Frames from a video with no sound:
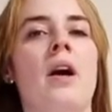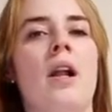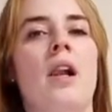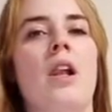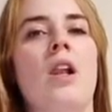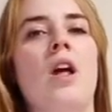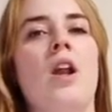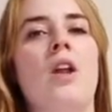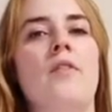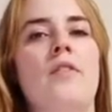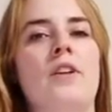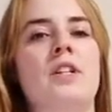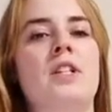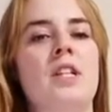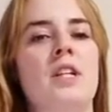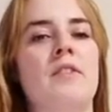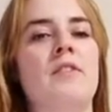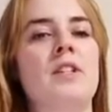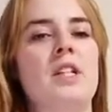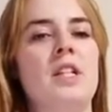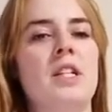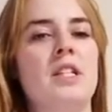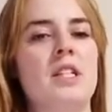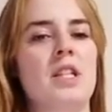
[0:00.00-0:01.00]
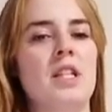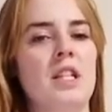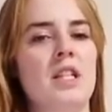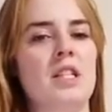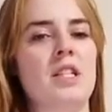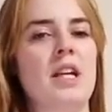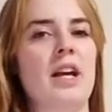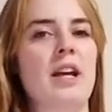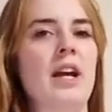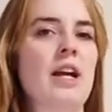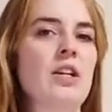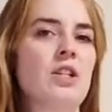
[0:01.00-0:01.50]
a lot of activities in this.
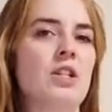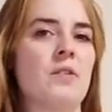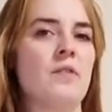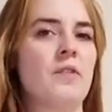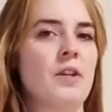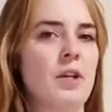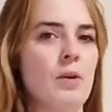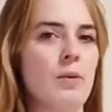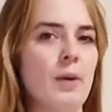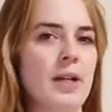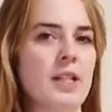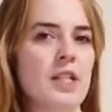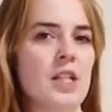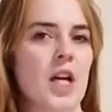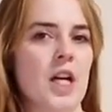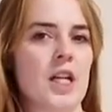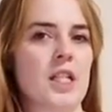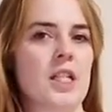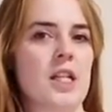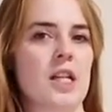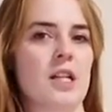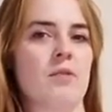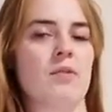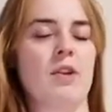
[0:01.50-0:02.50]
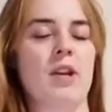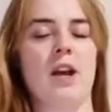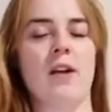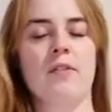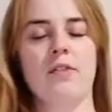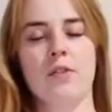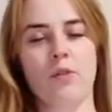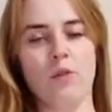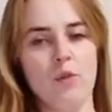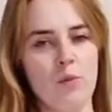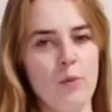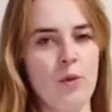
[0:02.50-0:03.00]
I actually feel quite tucked in. We have
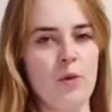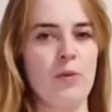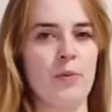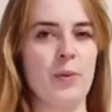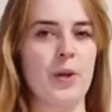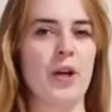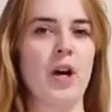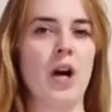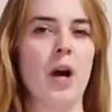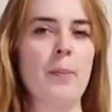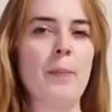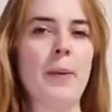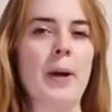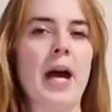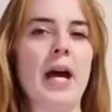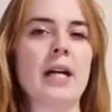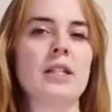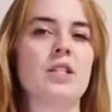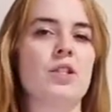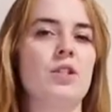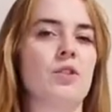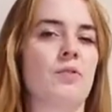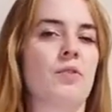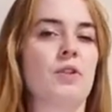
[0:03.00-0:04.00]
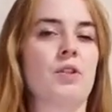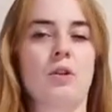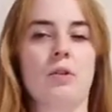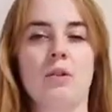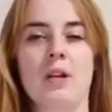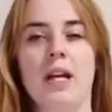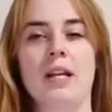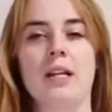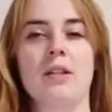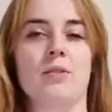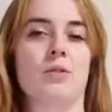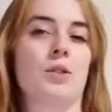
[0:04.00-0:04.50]
the removable cup pads, so if you don't
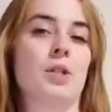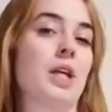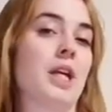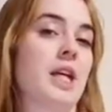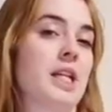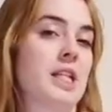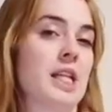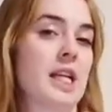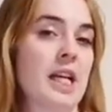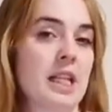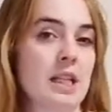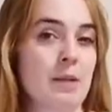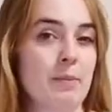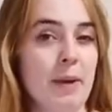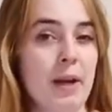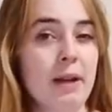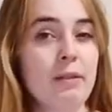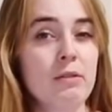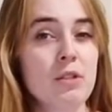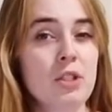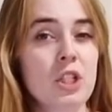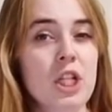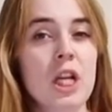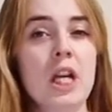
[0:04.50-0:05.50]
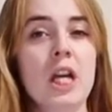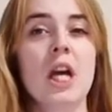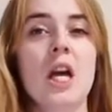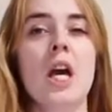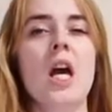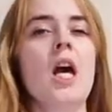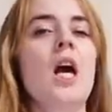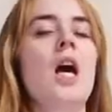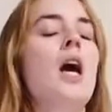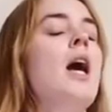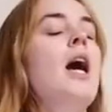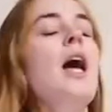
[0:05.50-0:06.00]
like those, you can take them out.
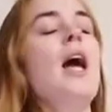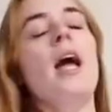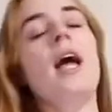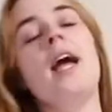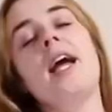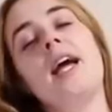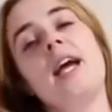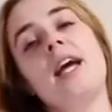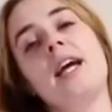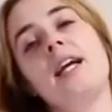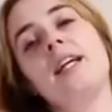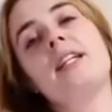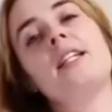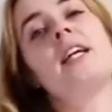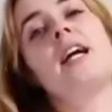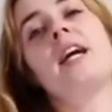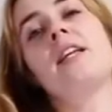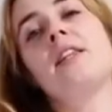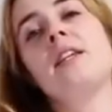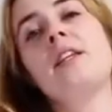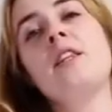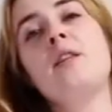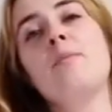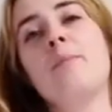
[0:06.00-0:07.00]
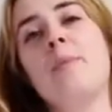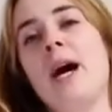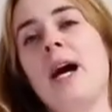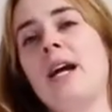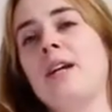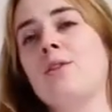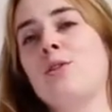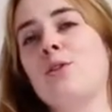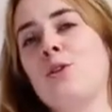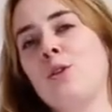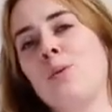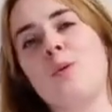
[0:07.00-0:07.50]
And I think the
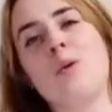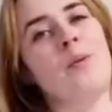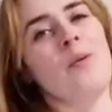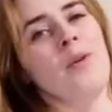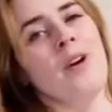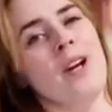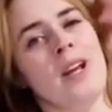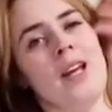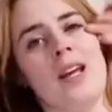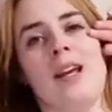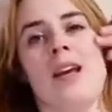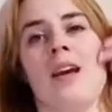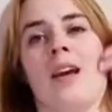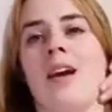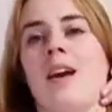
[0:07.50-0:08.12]
back is super pretty